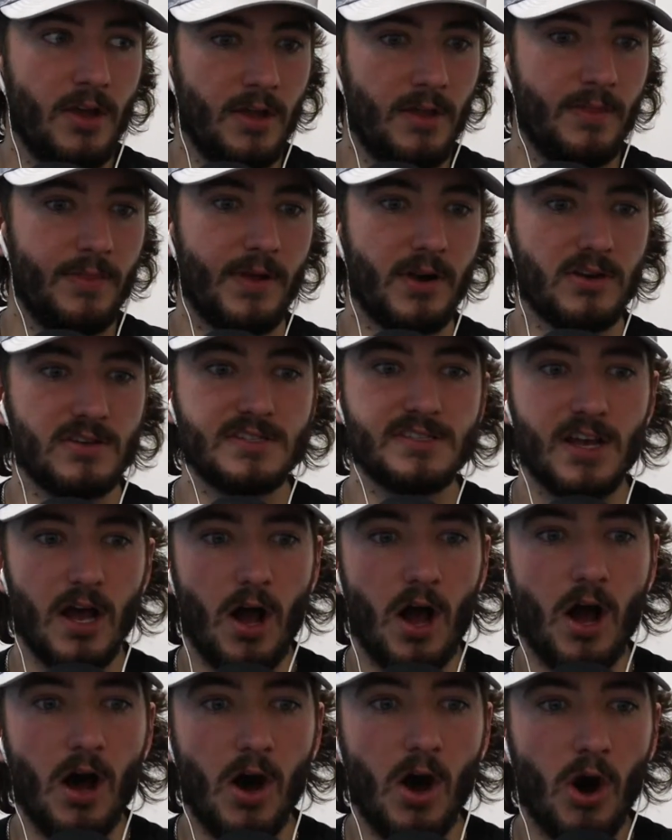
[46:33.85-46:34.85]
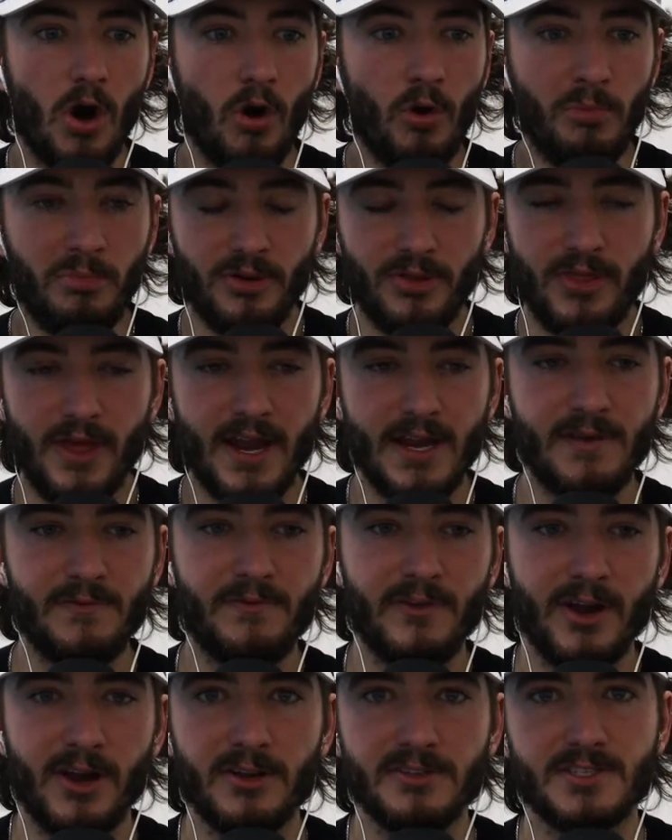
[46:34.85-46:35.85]
there's a hope that he
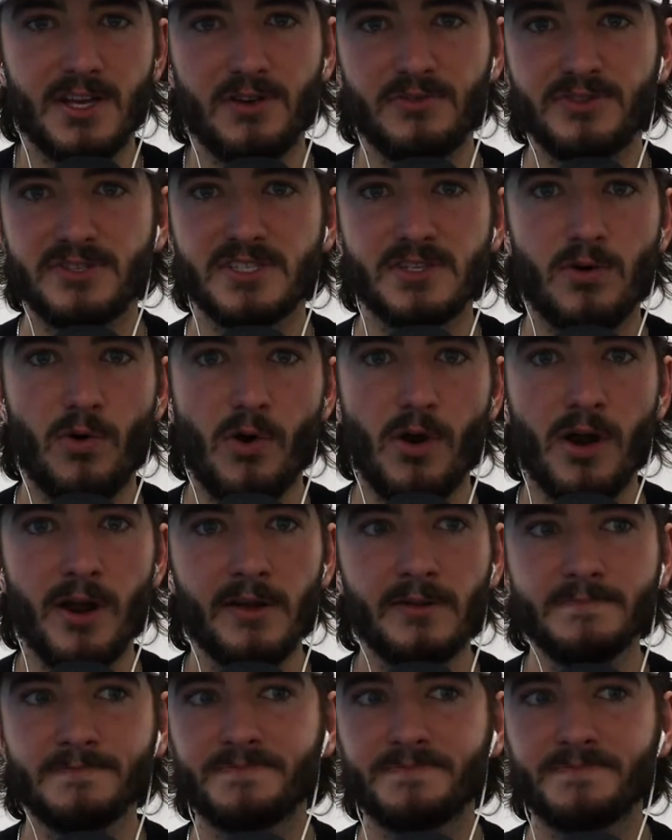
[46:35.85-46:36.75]
figures out scoring.